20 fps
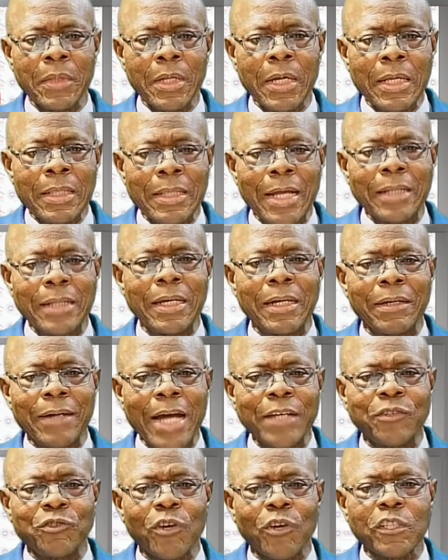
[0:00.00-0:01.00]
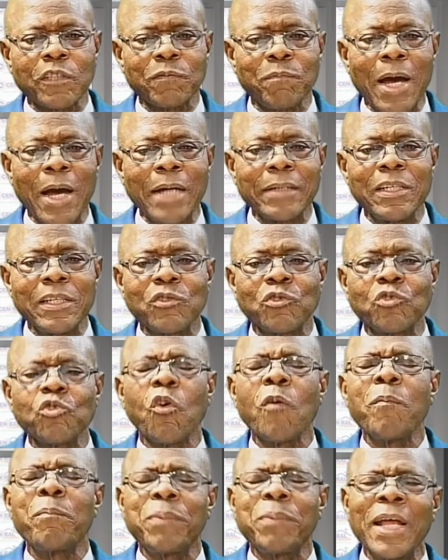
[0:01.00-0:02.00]
that the righteous man is
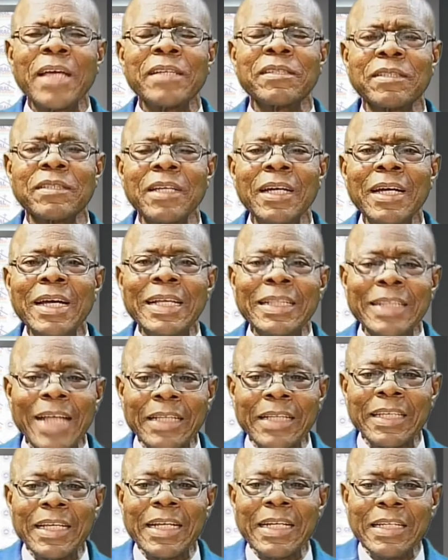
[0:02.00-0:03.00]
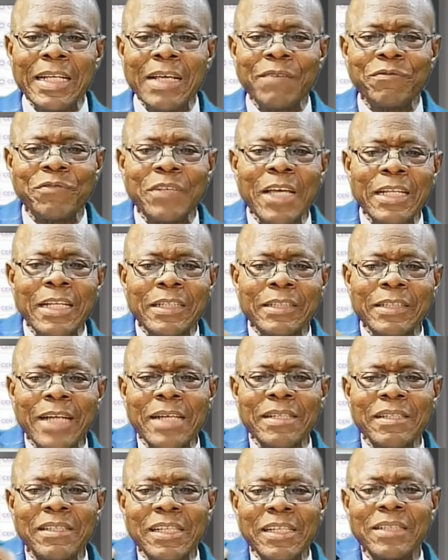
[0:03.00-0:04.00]
so blessed that he leaves a
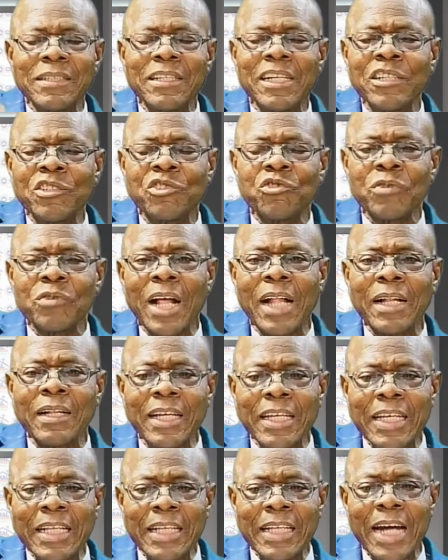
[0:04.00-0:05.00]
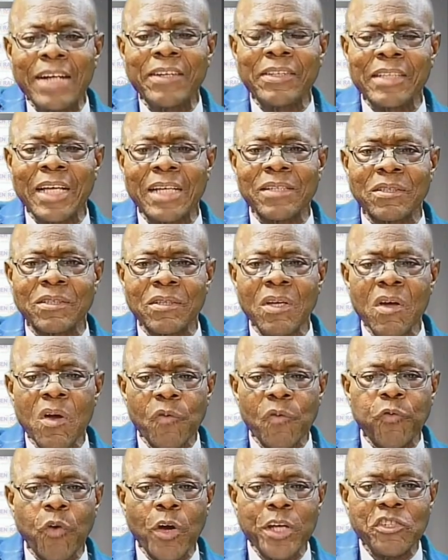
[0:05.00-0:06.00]
transgenerational inheritance
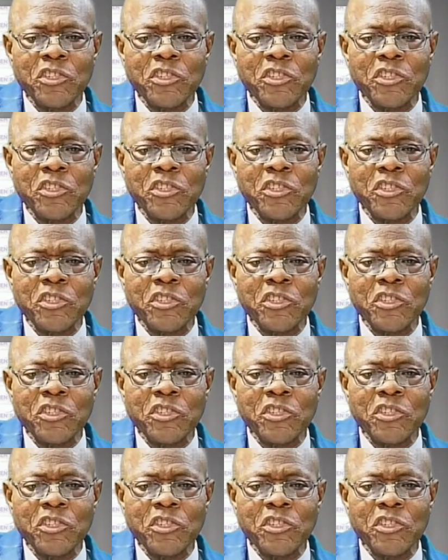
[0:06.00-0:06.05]
for his